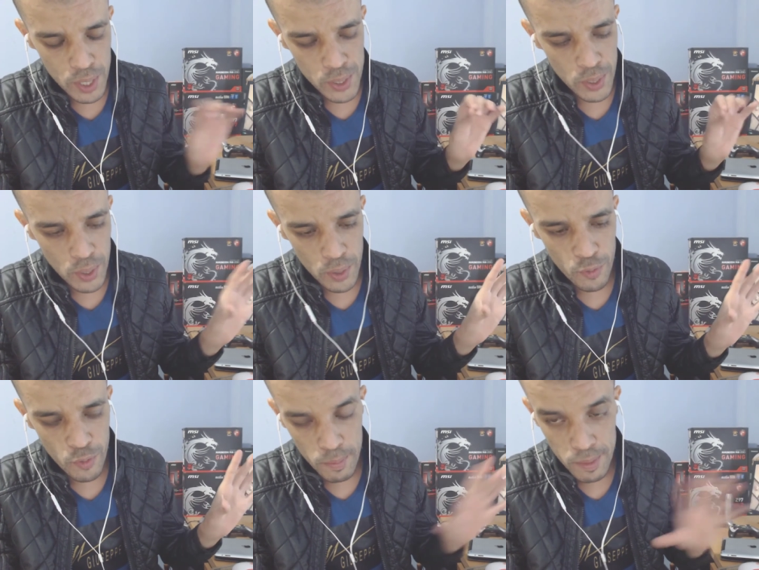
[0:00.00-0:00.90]
watch
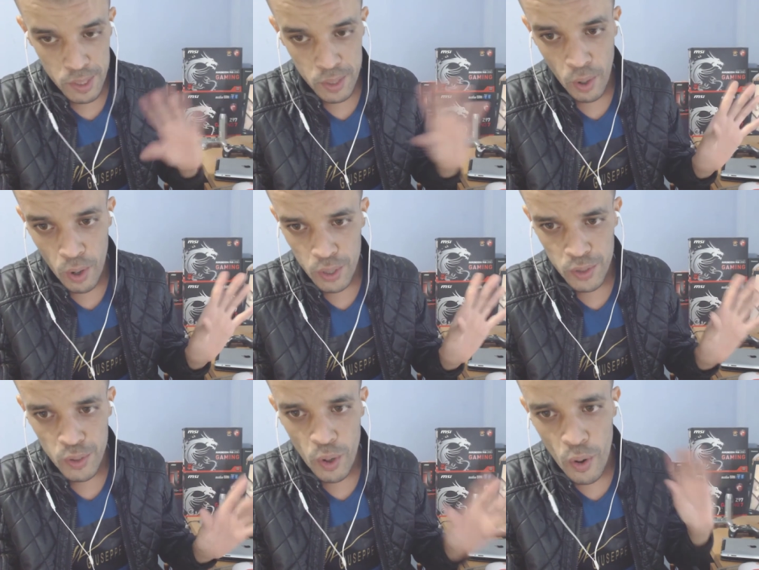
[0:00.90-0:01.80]
her from the start,